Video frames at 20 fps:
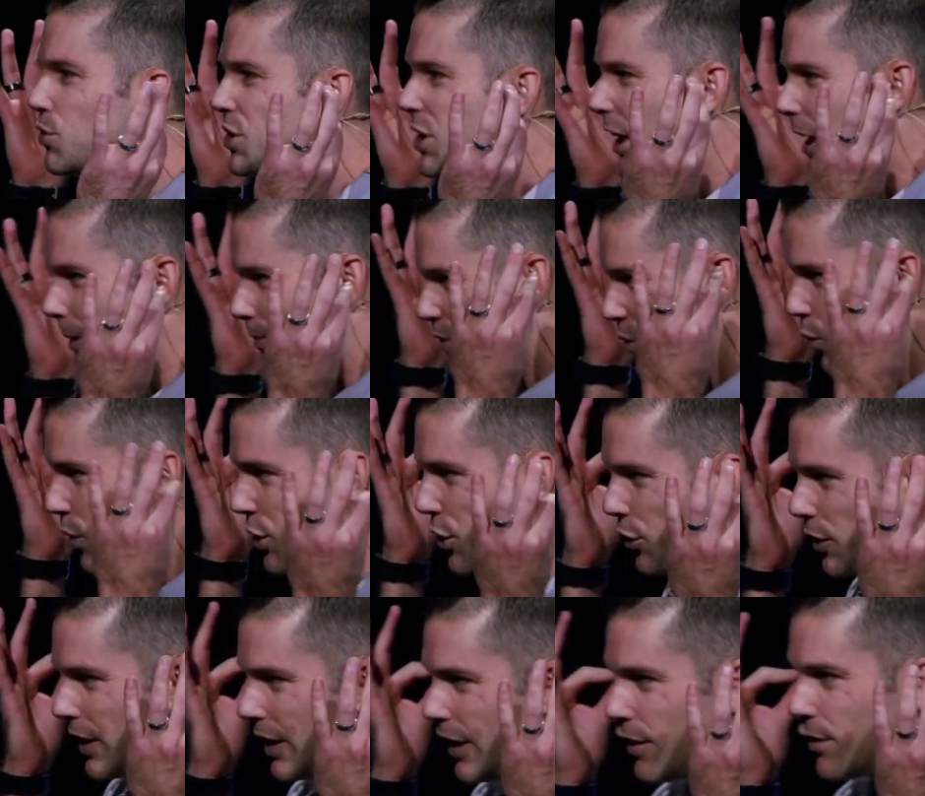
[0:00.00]
tips when your
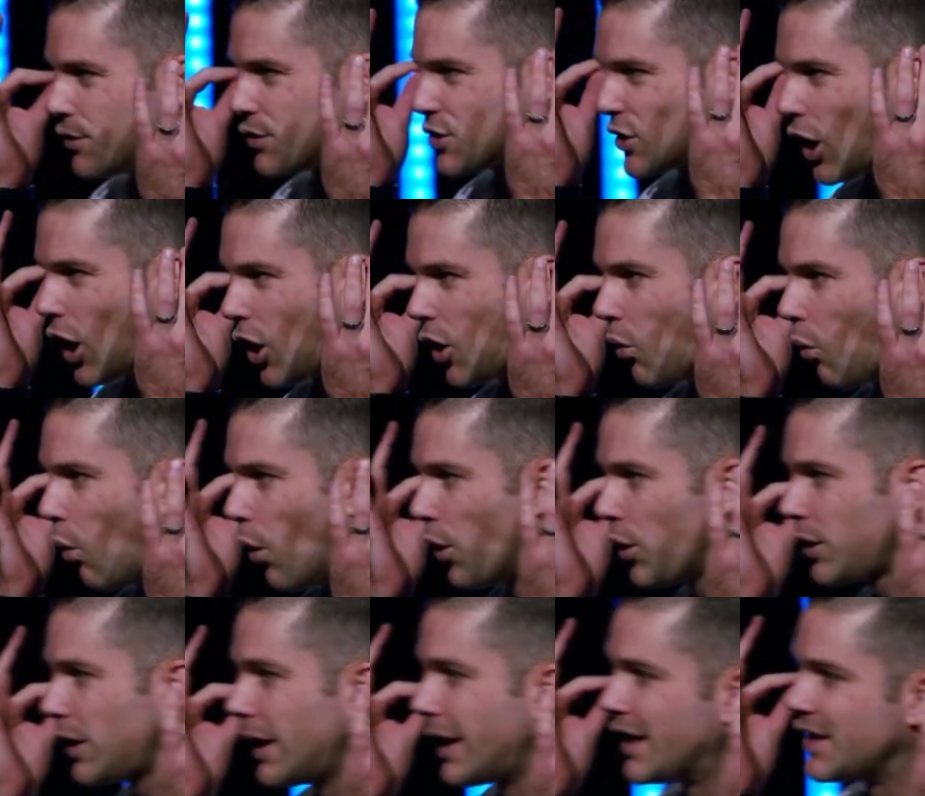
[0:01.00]
ears aren't
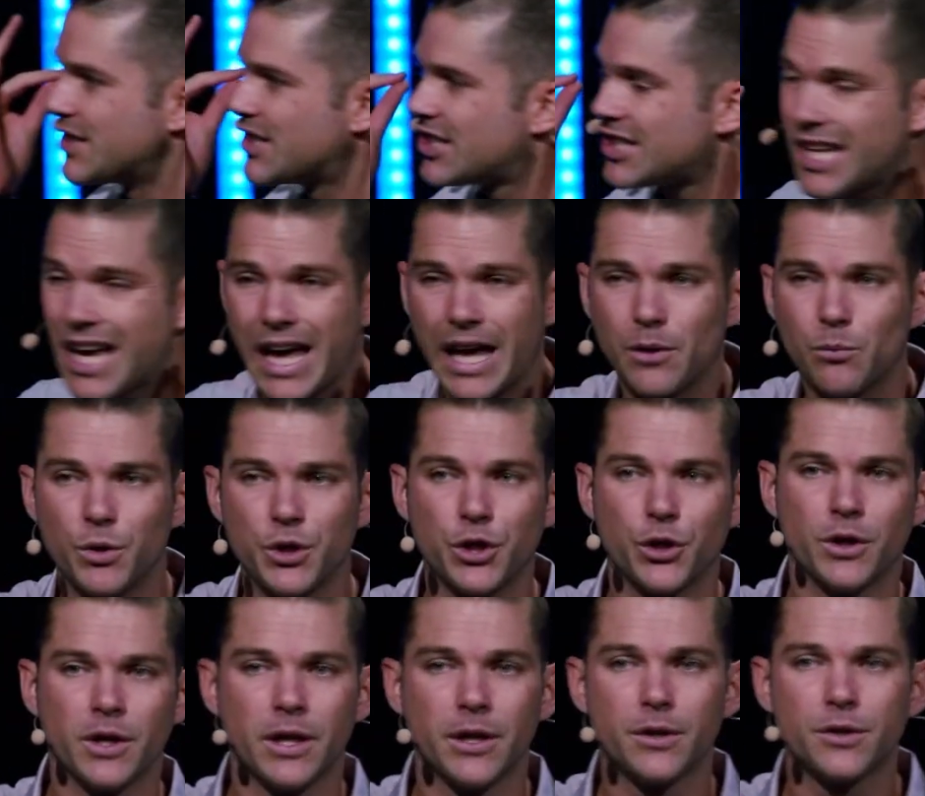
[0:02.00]
working. Instead, when your
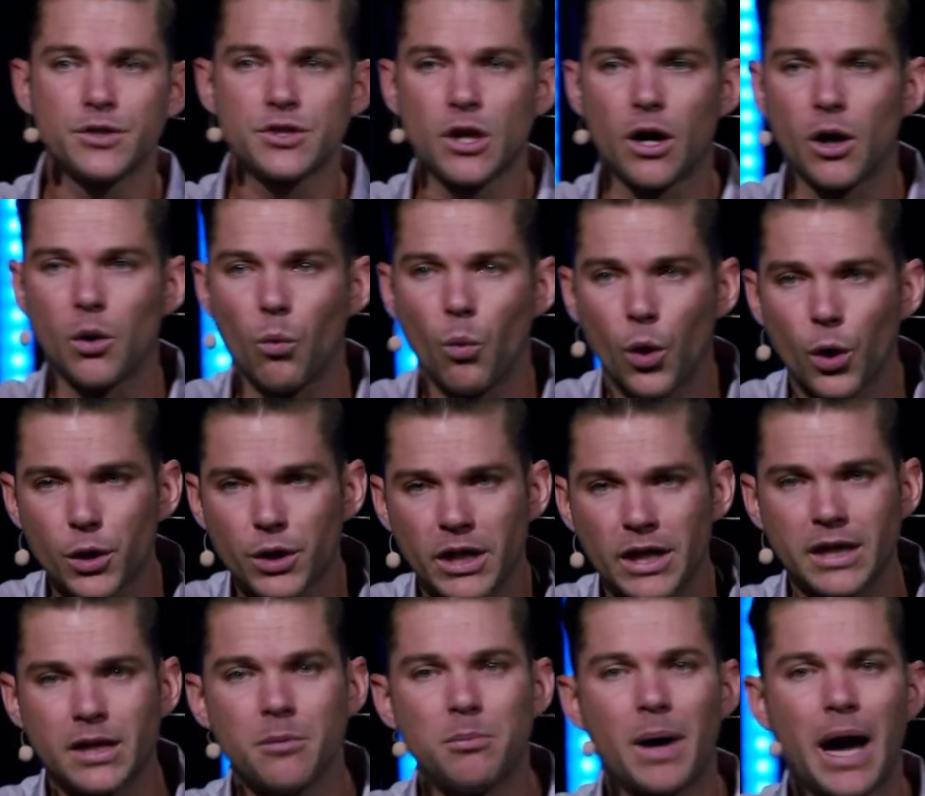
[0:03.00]
ears aren't working,
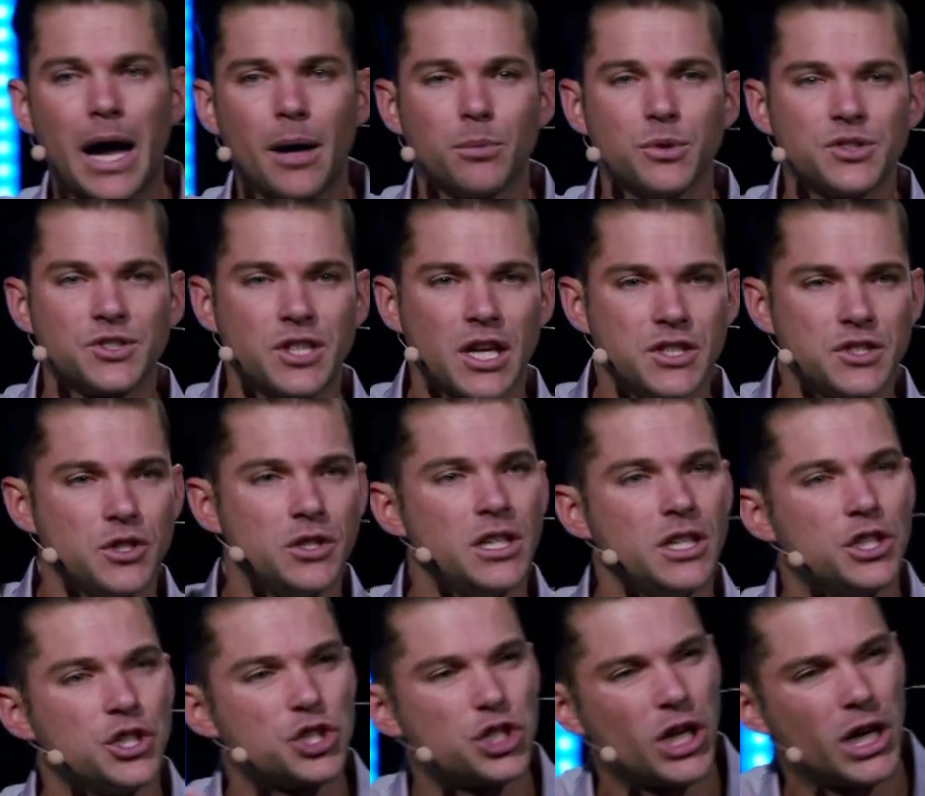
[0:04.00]
the Bible says you need
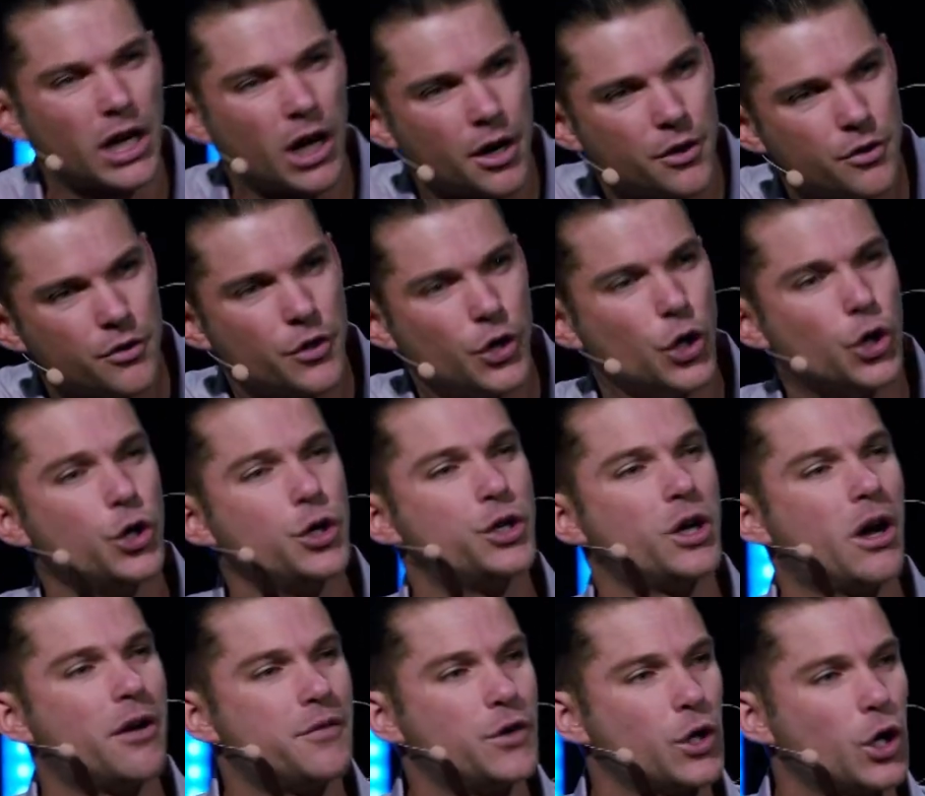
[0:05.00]
to check under the hood
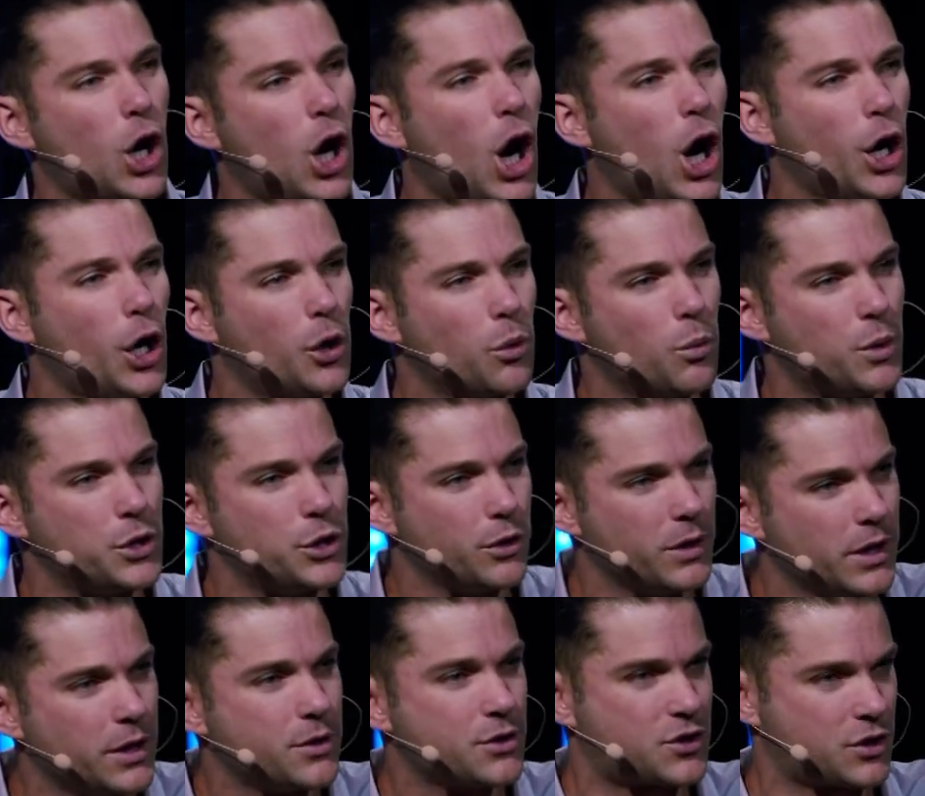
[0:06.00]
of your heart when your
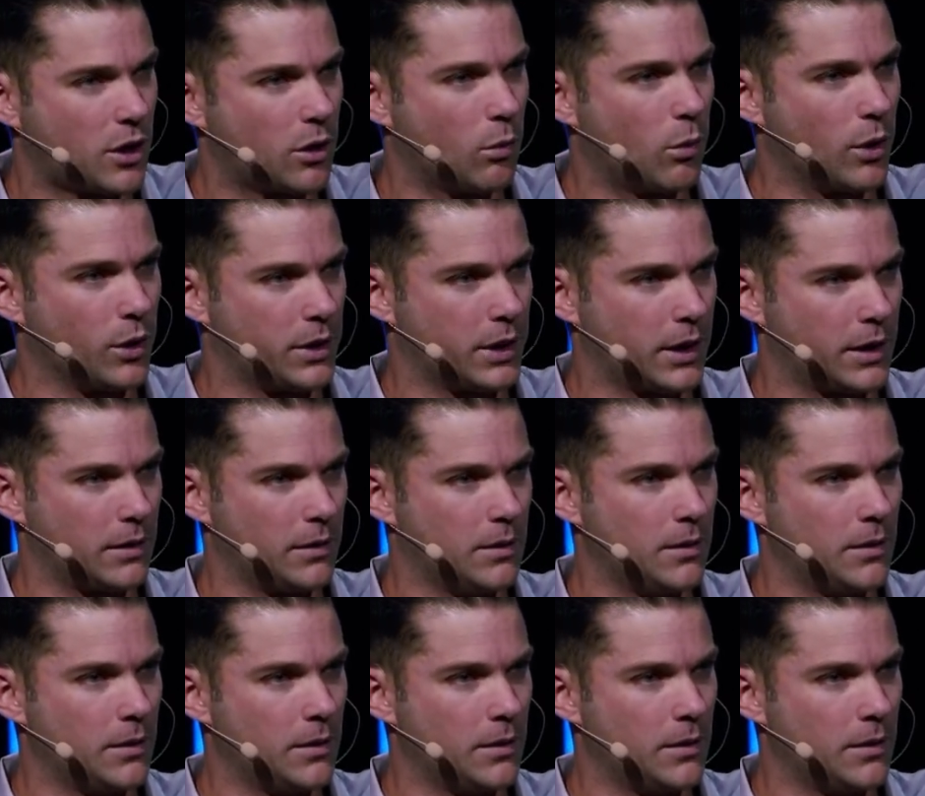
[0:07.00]
ears aren't working.